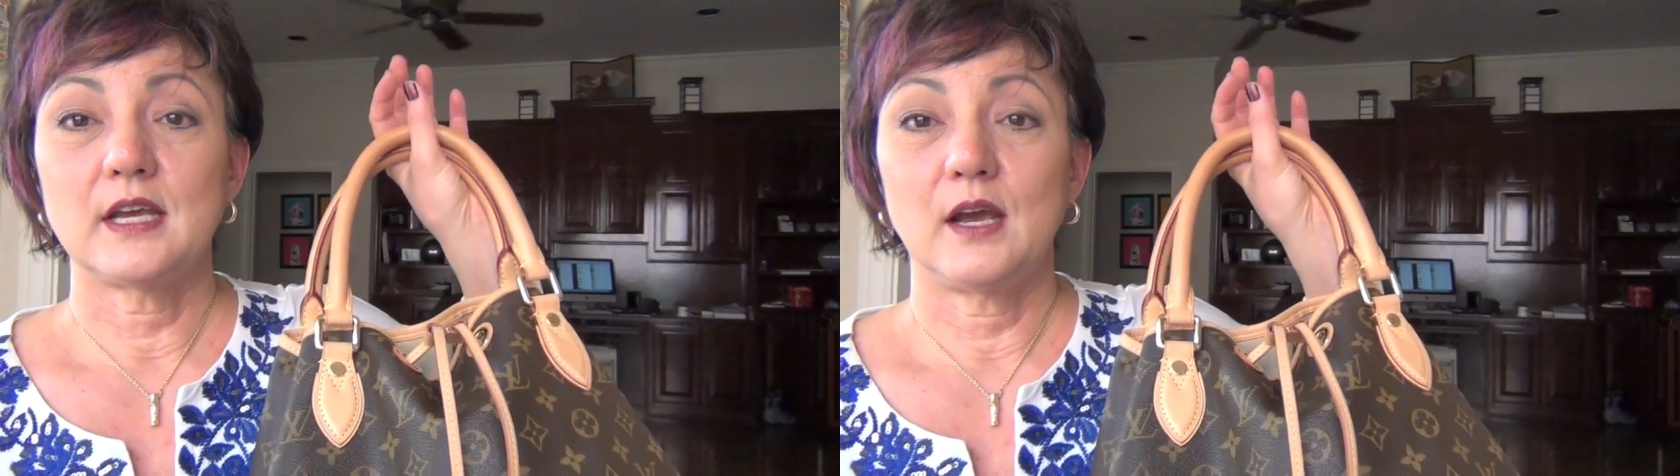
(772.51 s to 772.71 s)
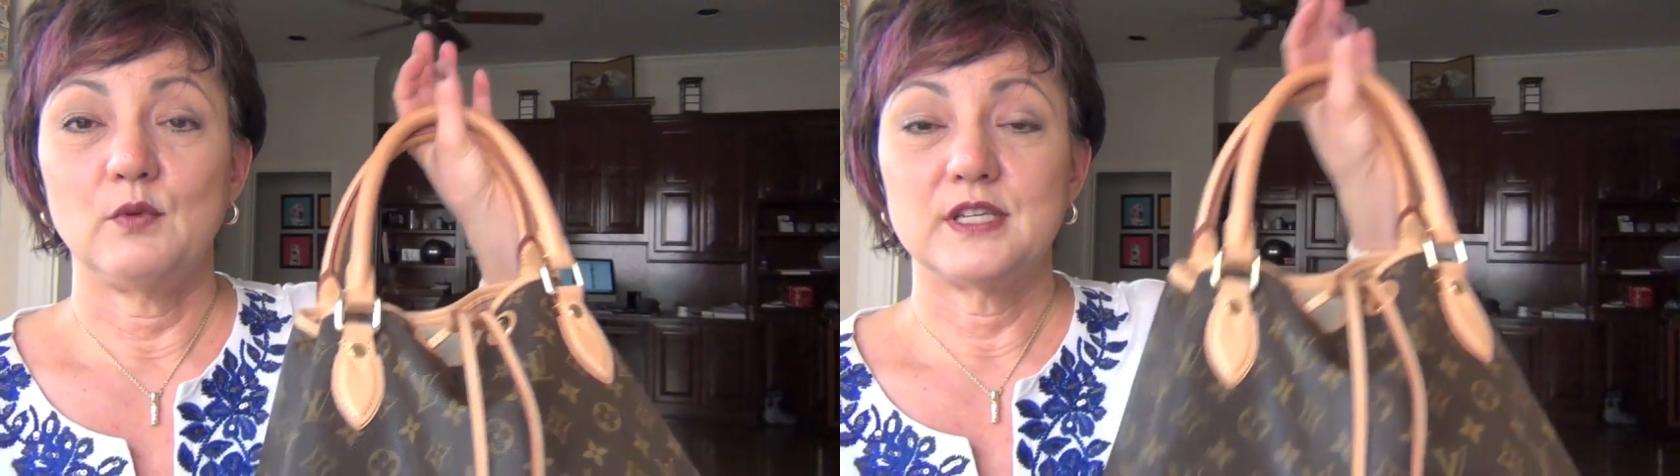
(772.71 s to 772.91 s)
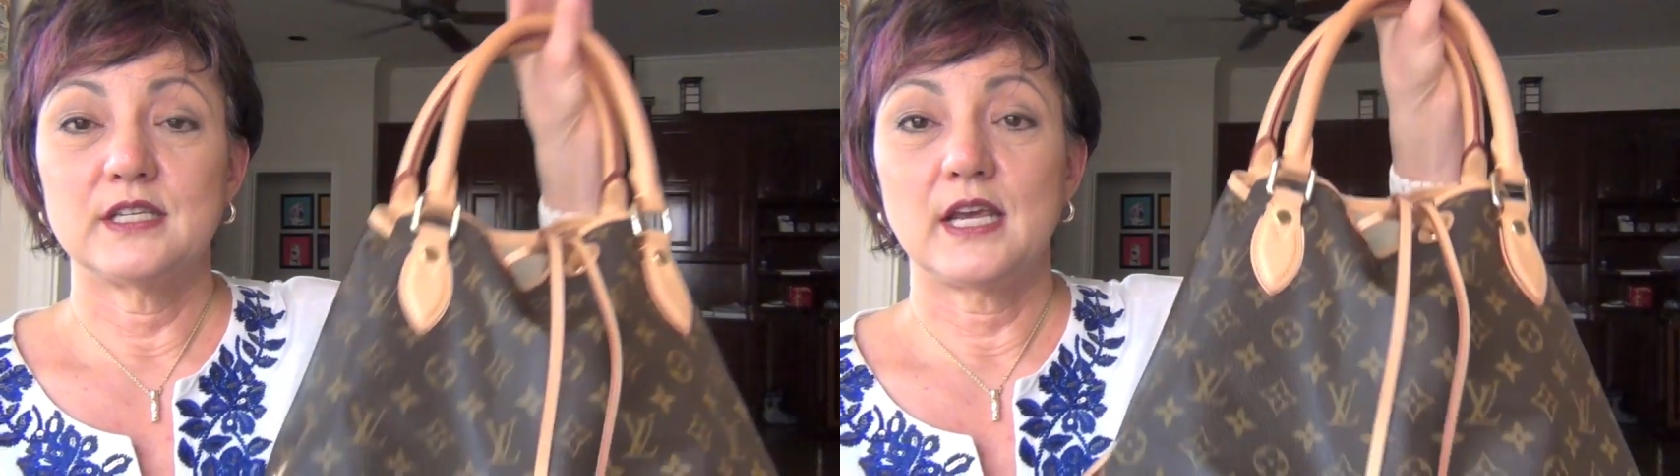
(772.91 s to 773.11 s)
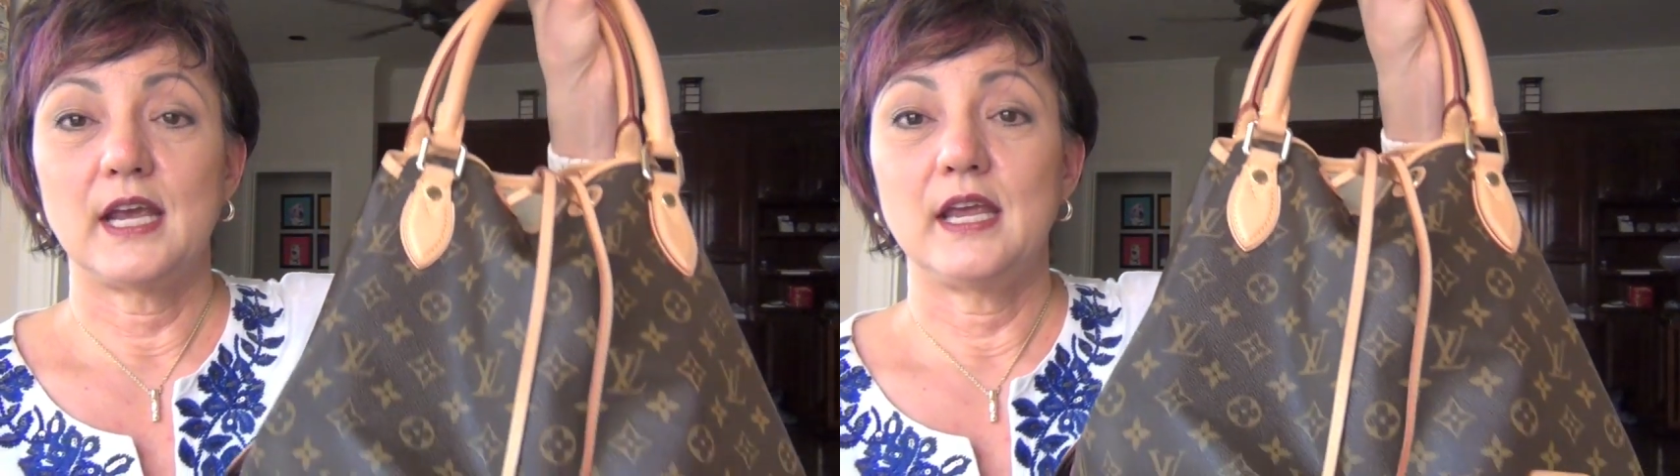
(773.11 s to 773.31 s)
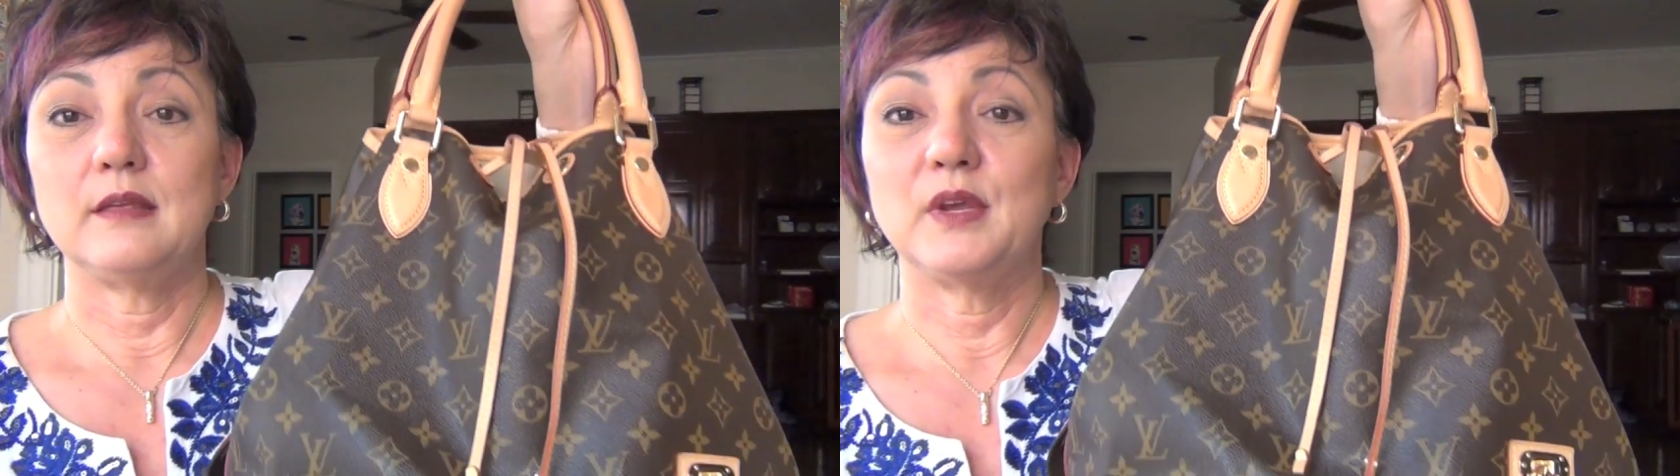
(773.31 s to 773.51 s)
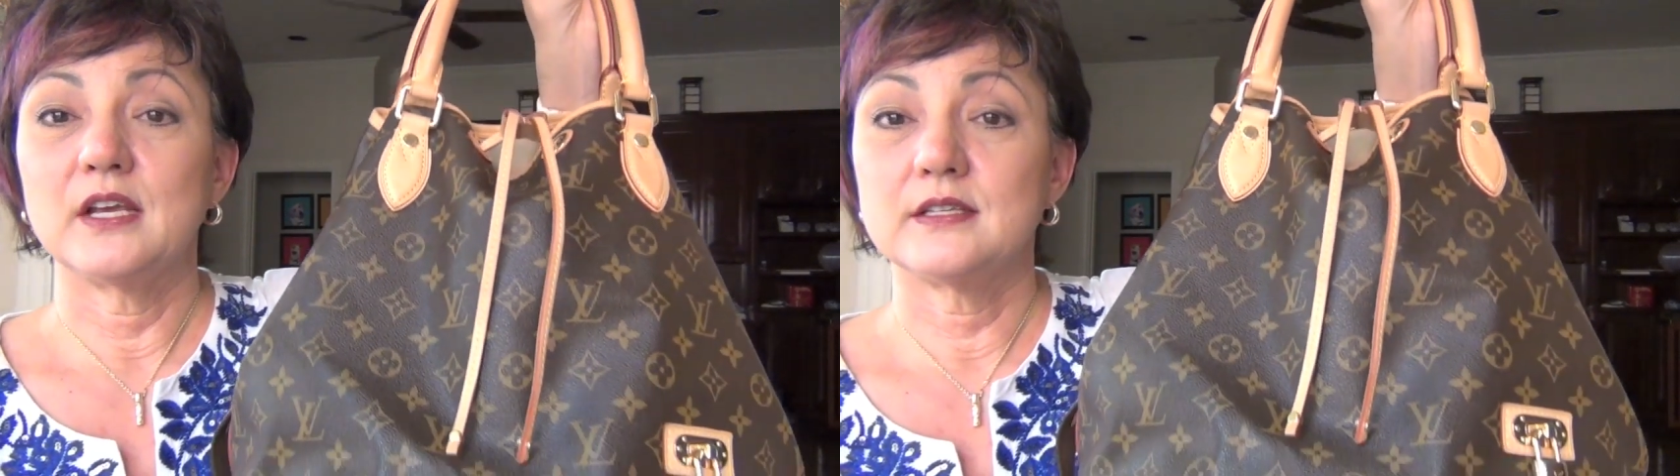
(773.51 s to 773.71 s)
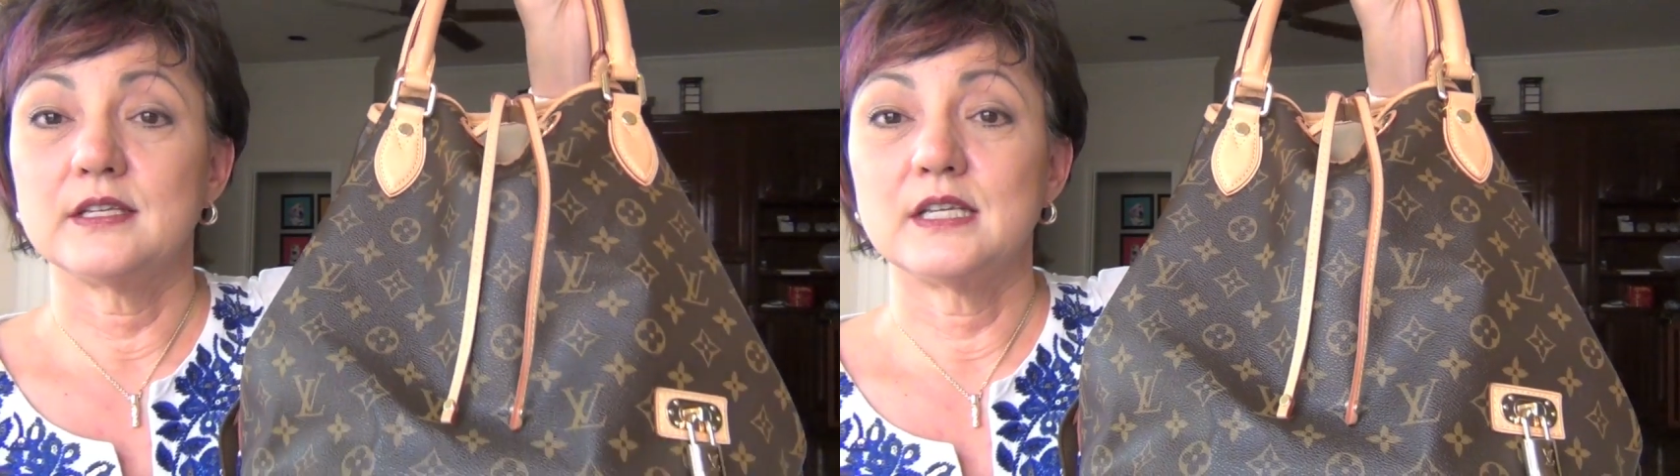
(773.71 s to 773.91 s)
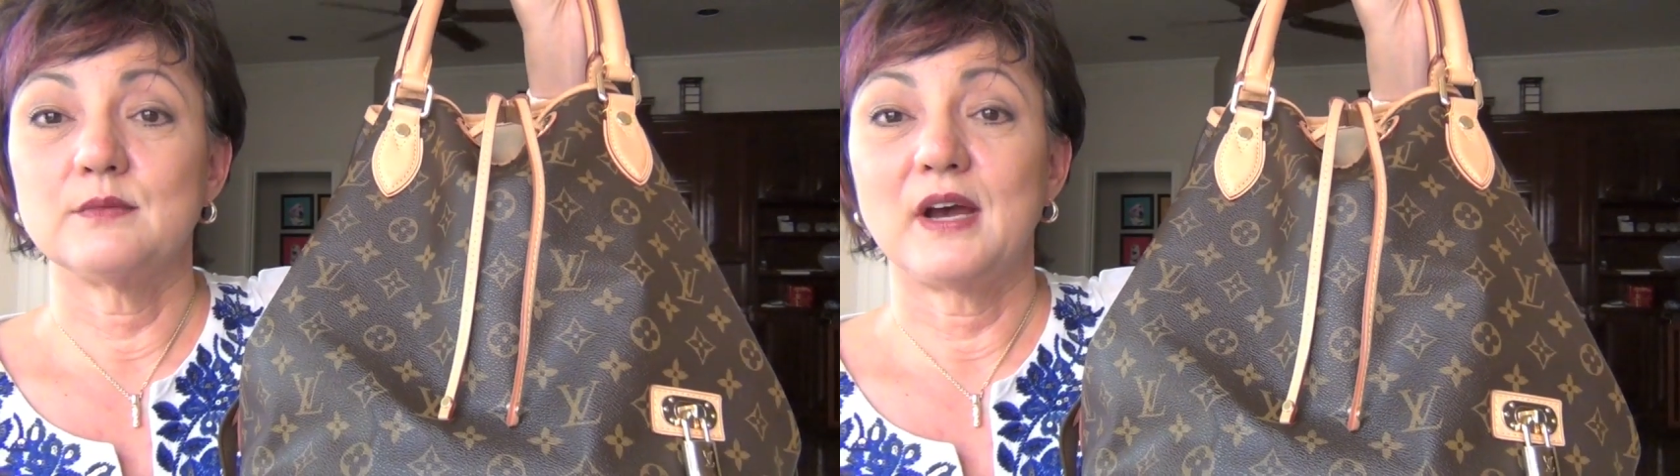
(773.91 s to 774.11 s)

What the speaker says: I would say, because this is